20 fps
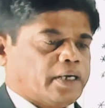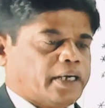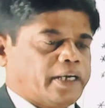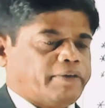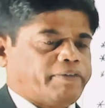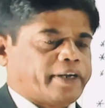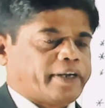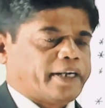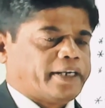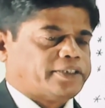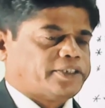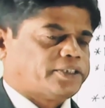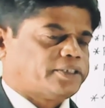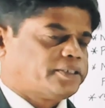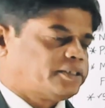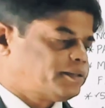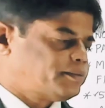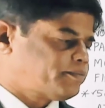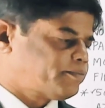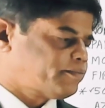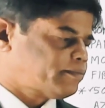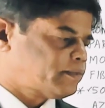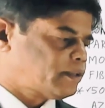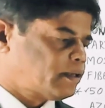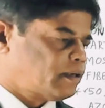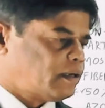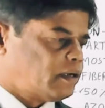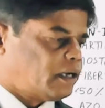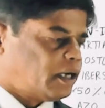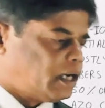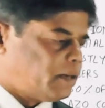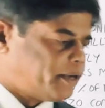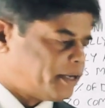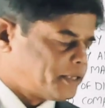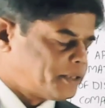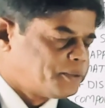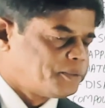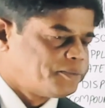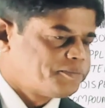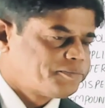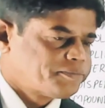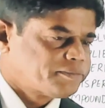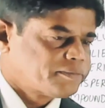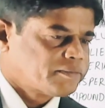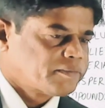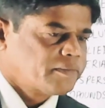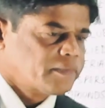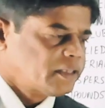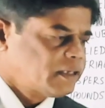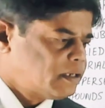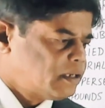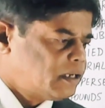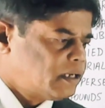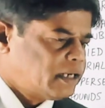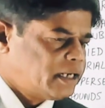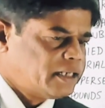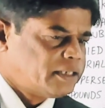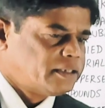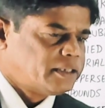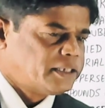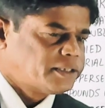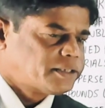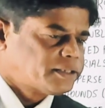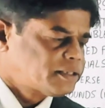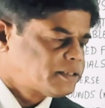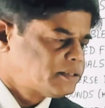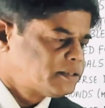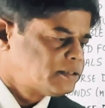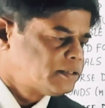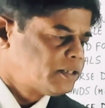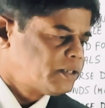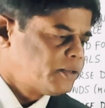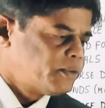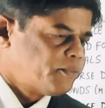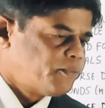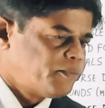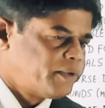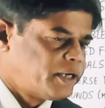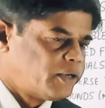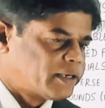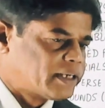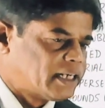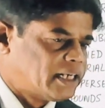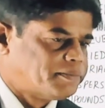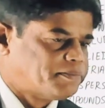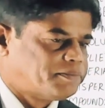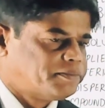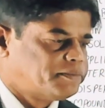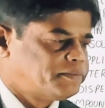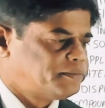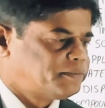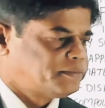Hi friends, how are you? In this video clip,